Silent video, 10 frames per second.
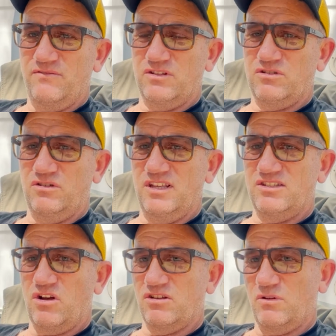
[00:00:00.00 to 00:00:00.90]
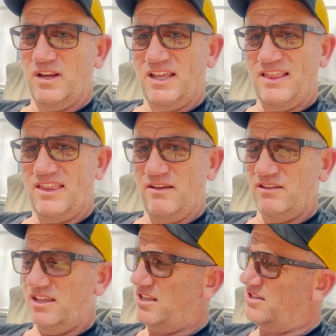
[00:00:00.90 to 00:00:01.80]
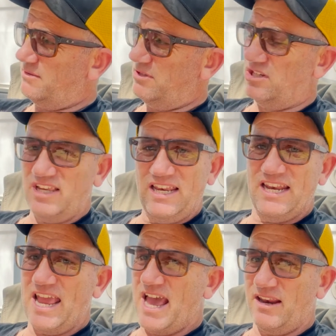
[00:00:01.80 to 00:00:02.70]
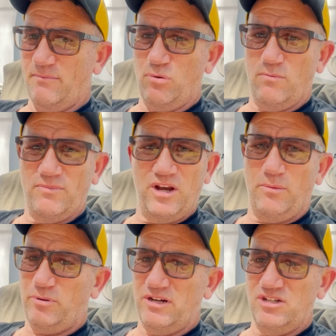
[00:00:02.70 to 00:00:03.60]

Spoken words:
Too, these guys want to get those images in and out, and boom, they're not printing